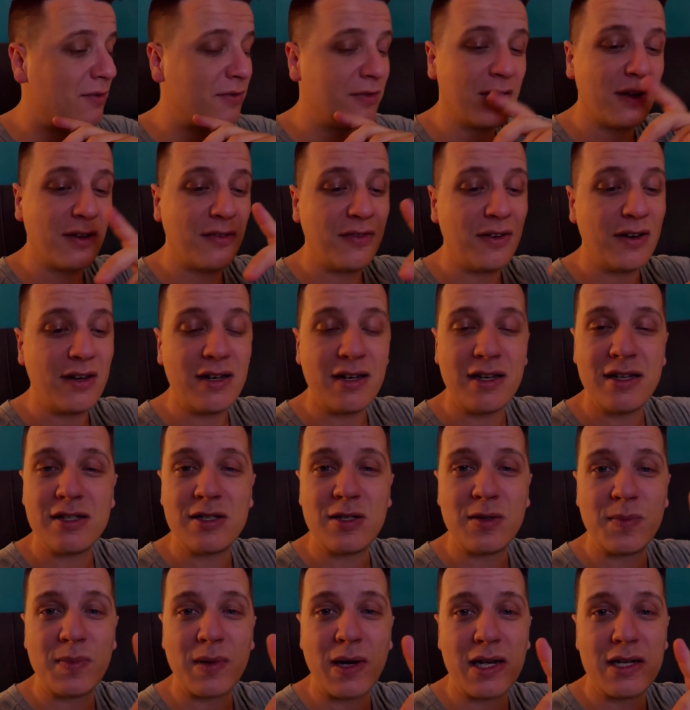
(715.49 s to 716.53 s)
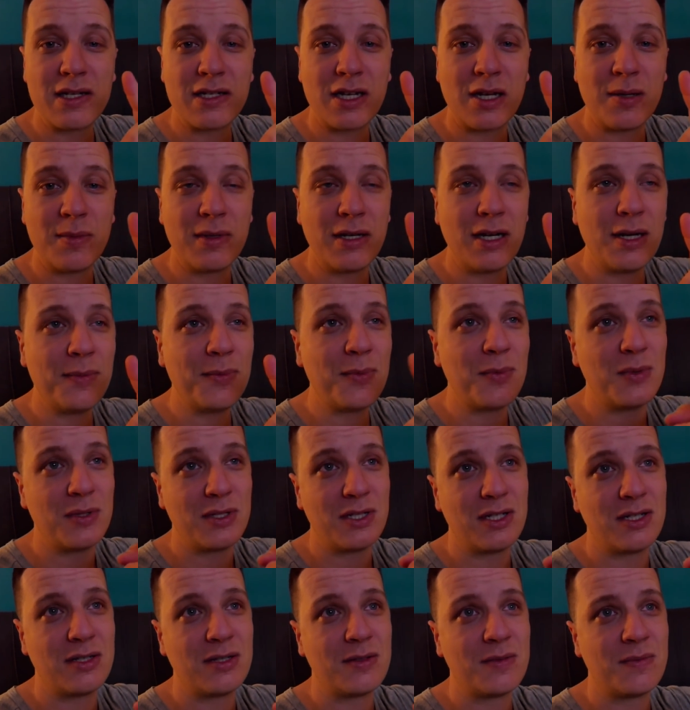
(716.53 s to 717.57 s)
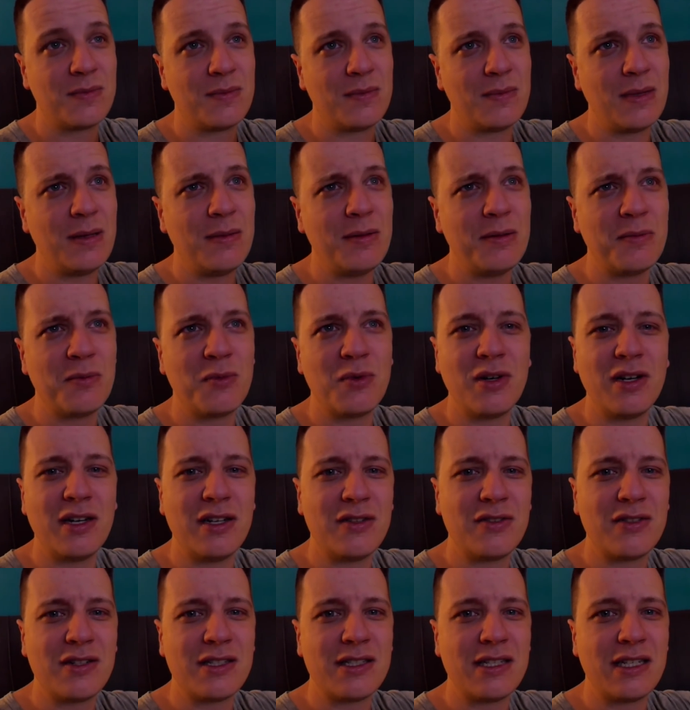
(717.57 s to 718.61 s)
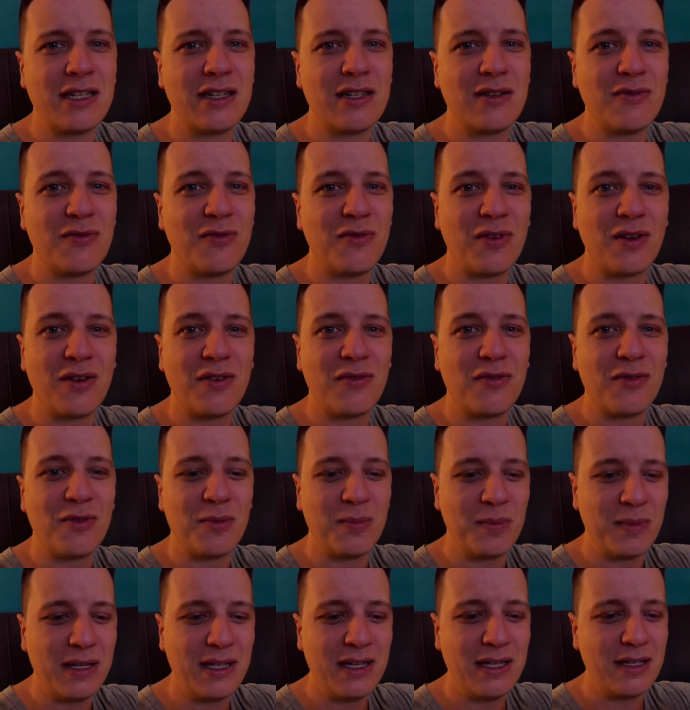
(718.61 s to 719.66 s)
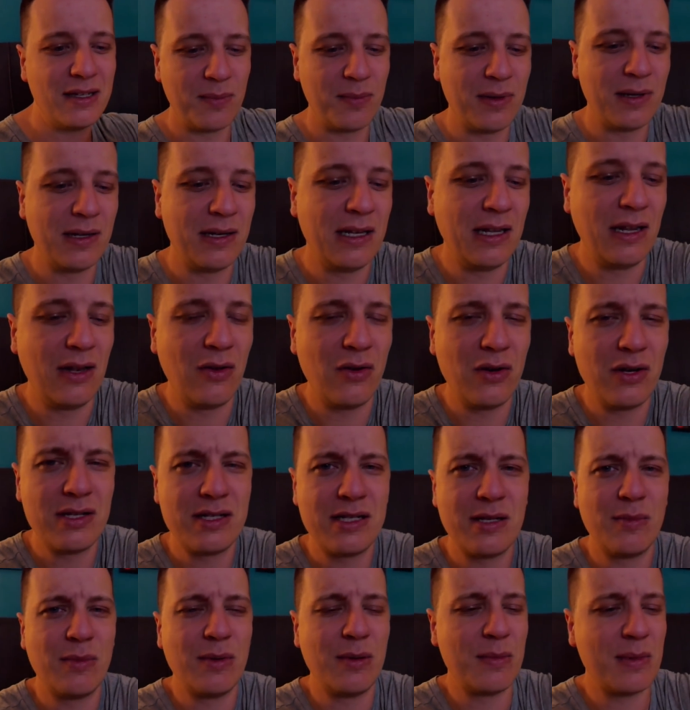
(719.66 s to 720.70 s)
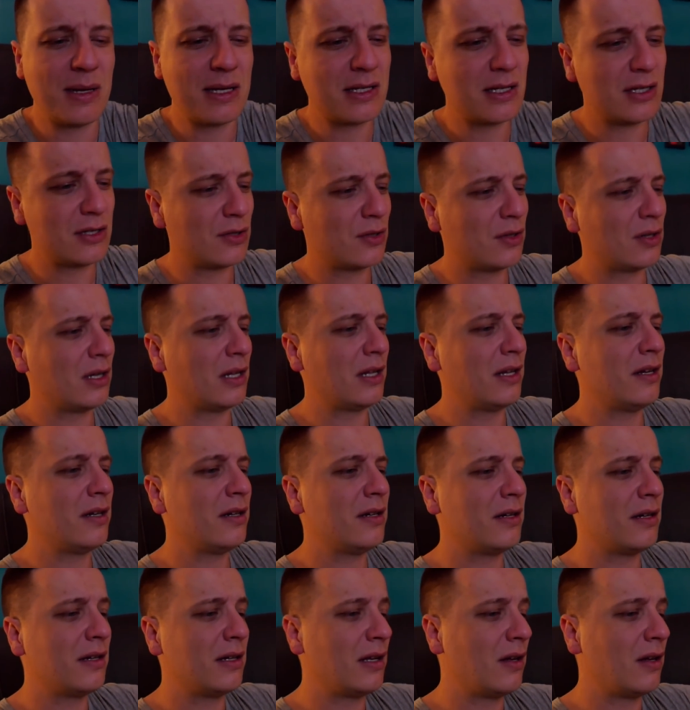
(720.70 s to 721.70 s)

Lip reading: We've got a very nice surprise coming up, which is maybe more interesting and fun for me. But Ilona sent me a message earlier.